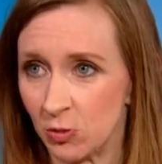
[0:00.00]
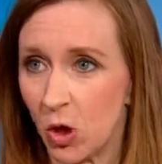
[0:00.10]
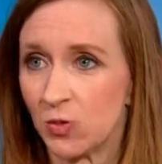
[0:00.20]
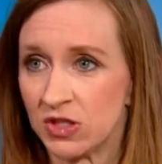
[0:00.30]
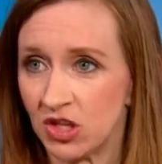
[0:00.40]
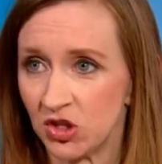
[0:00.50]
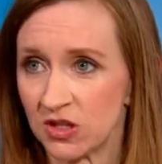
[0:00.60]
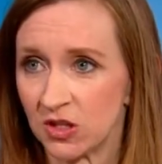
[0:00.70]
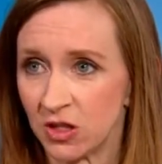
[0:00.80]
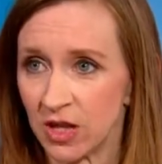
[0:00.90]
the Pope said
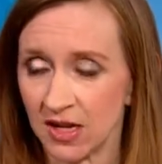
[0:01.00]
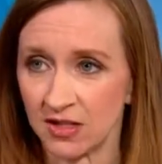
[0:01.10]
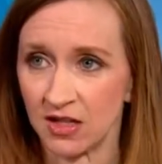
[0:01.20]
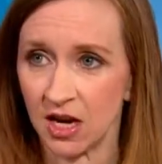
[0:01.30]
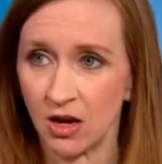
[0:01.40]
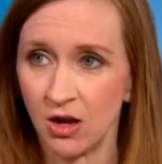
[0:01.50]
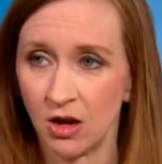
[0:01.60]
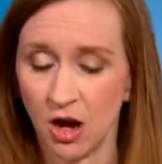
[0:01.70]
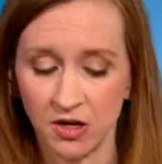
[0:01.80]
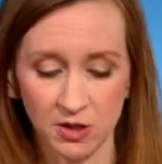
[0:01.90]
just in the last day
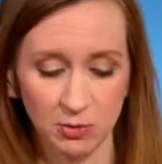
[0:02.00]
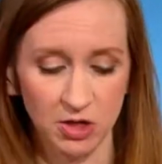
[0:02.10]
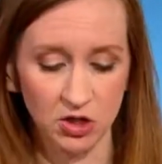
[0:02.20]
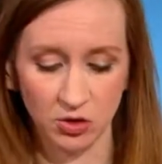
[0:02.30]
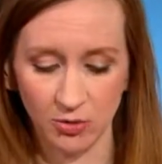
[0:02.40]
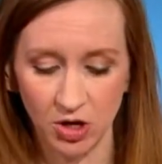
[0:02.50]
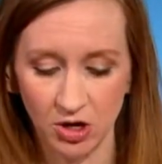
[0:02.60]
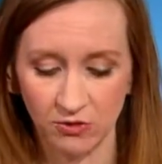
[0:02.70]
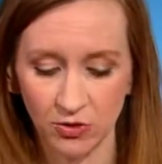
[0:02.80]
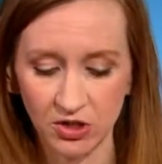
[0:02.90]
on his plane trip.
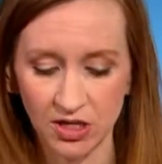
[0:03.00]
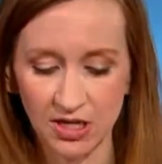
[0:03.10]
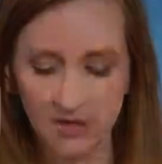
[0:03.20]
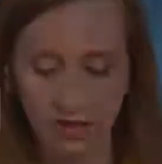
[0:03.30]
First, he